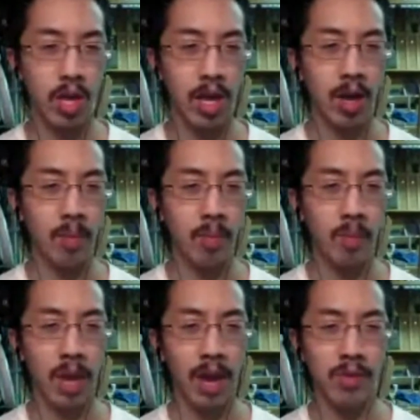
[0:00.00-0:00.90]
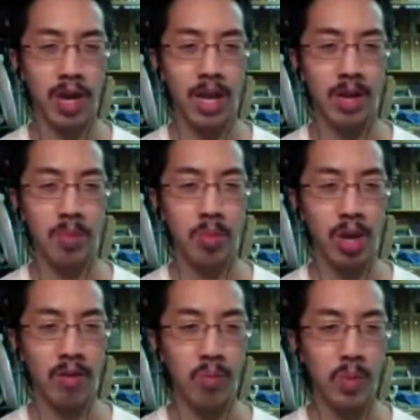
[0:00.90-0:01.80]
um, after Adam, we
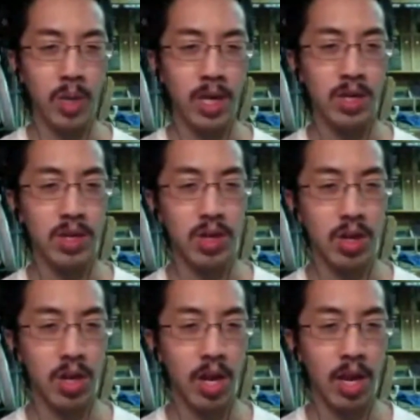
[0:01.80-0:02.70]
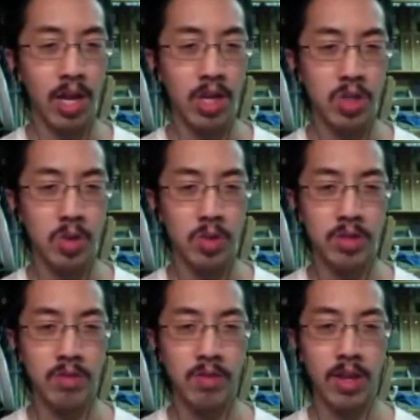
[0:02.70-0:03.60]
have Pete and
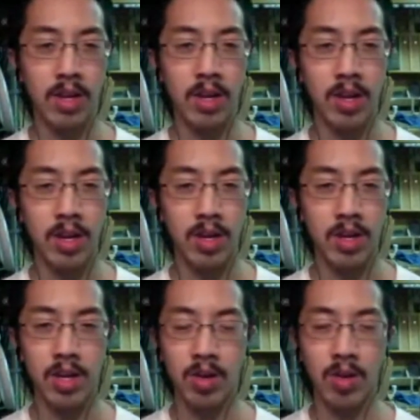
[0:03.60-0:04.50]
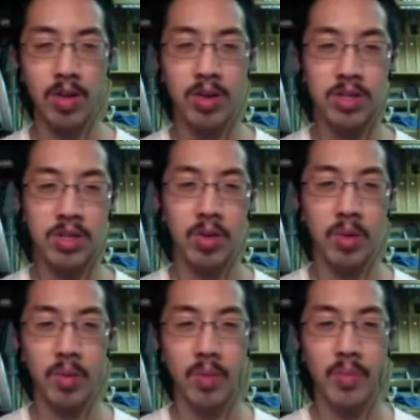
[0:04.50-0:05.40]
Joseph and Neil.
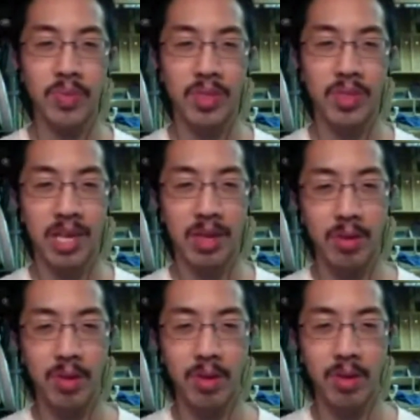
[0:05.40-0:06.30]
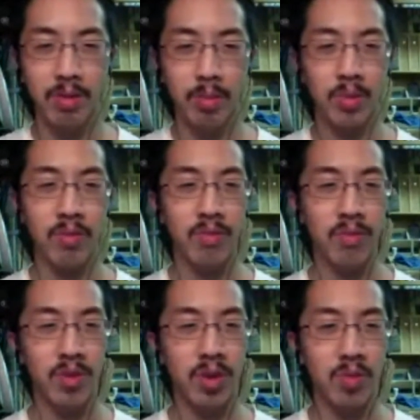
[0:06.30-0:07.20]
So we've,
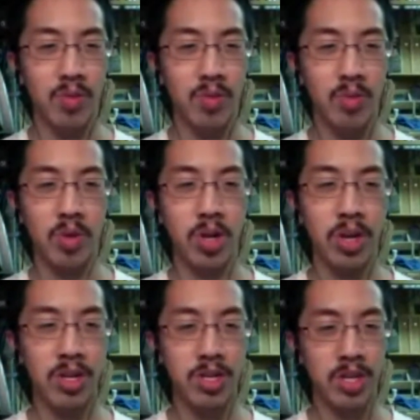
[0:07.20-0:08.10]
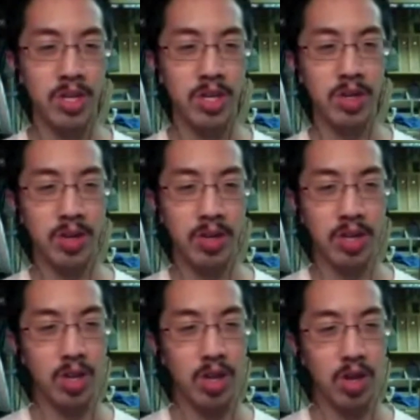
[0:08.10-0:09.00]
we're, we're good until
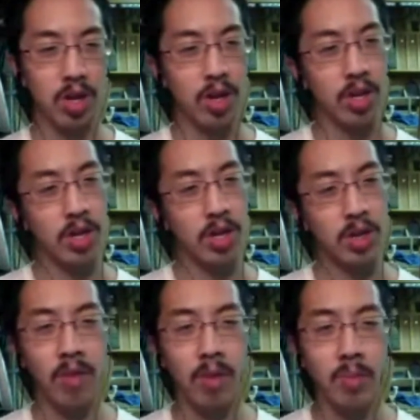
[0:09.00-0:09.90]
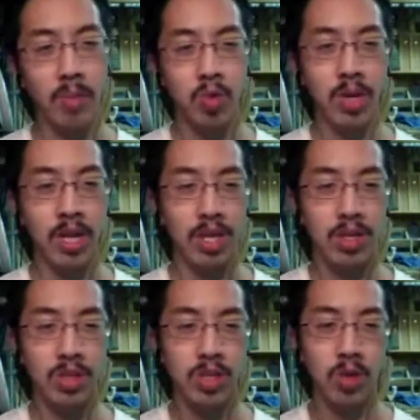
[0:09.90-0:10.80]
November
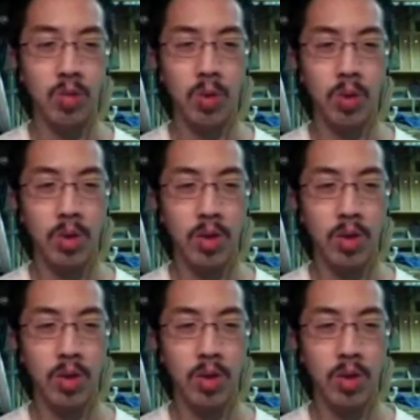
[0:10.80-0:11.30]
20th. So